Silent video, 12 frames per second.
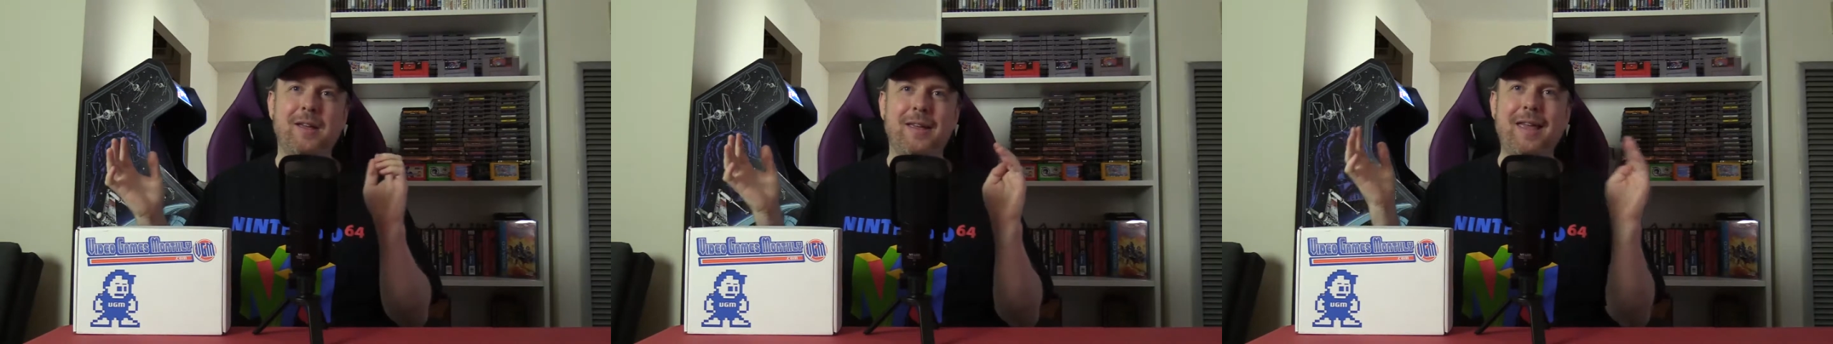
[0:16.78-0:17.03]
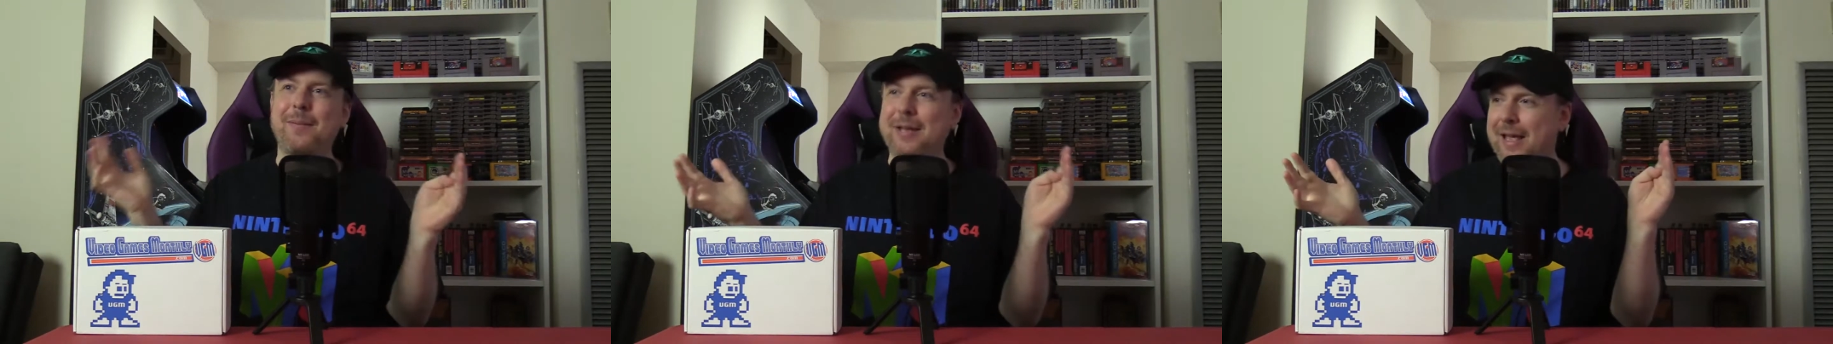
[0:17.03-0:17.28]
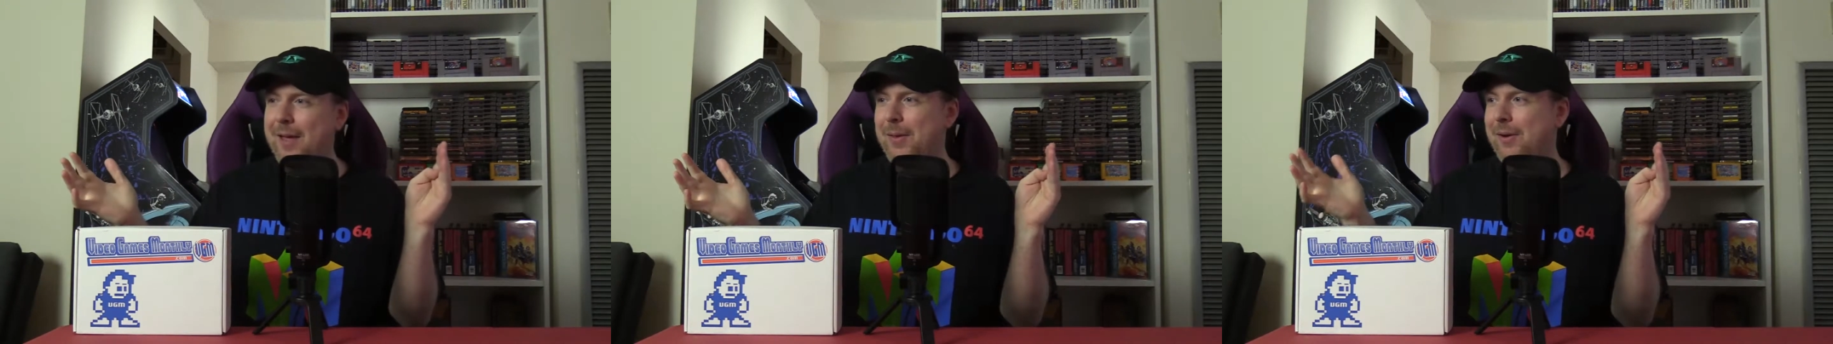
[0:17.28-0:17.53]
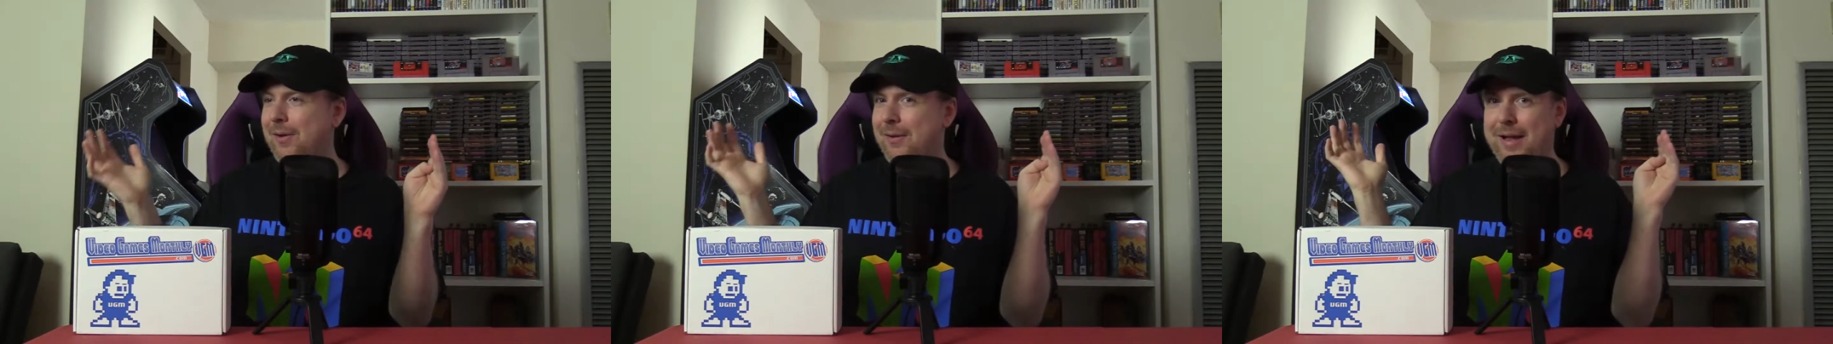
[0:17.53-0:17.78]
came
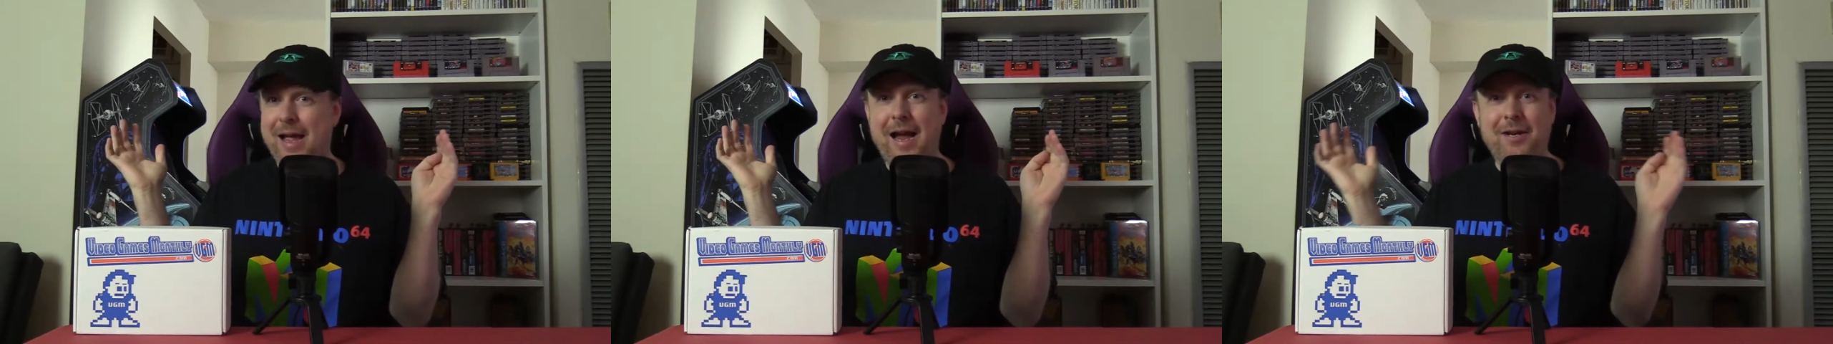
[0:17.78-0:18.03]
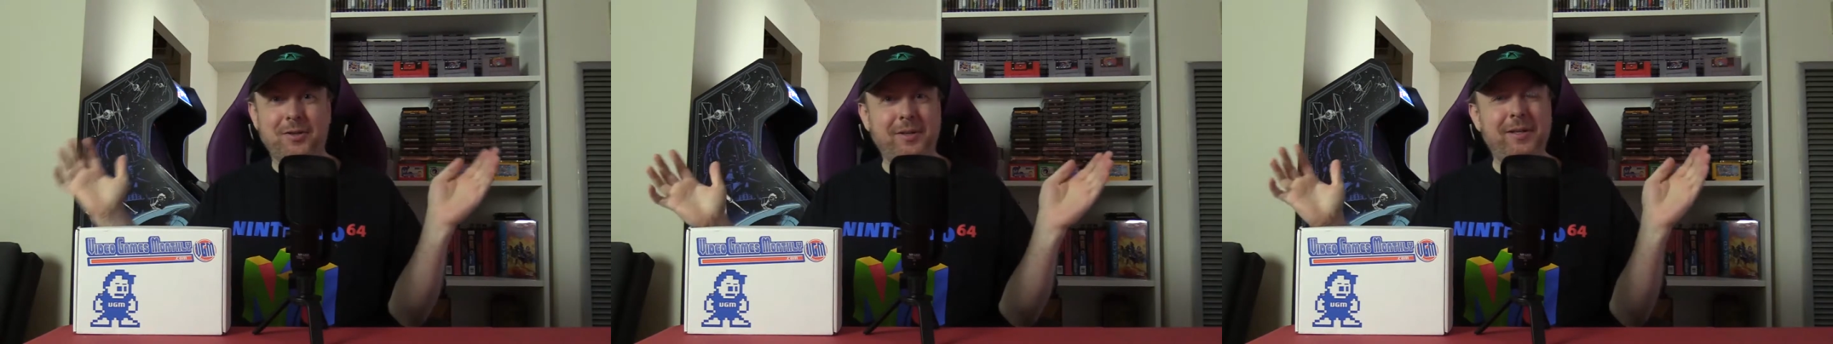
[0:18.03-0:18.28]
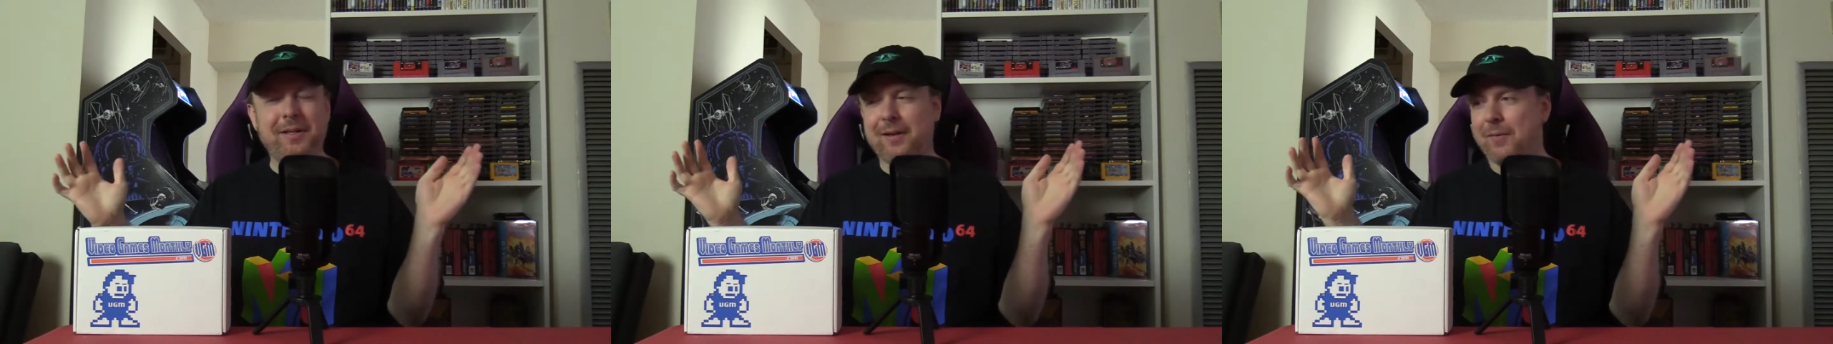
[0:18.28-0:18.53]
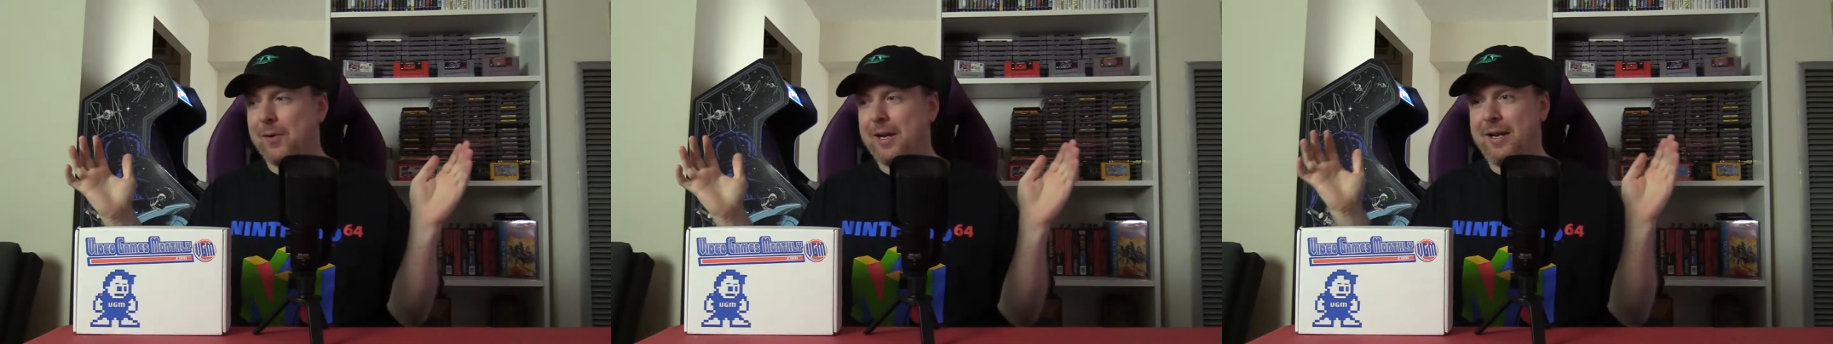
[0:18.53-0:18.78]
together, actually
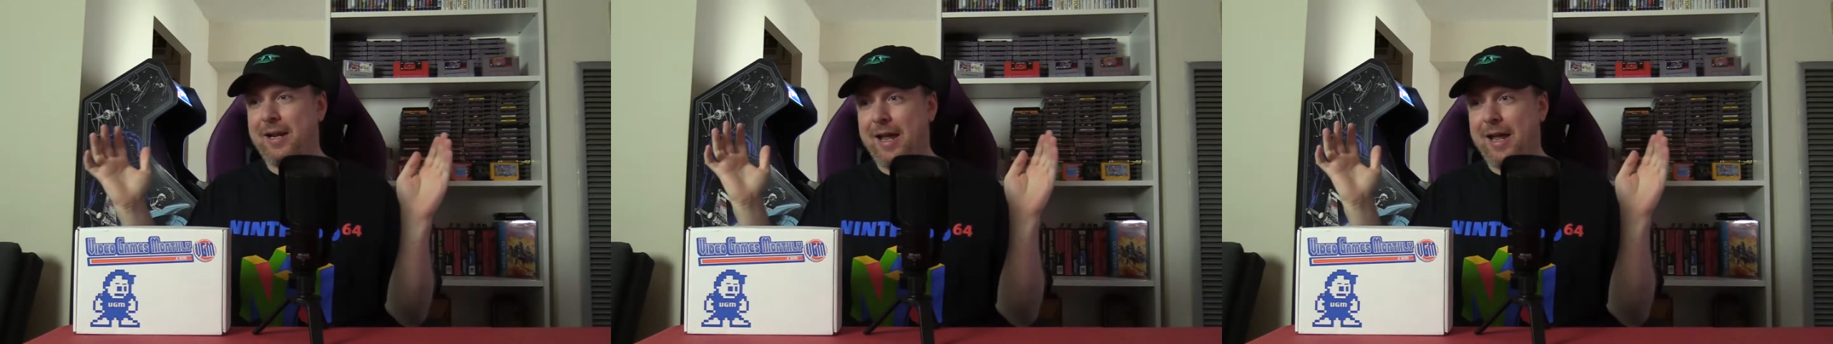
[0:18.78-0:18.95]
delivered it,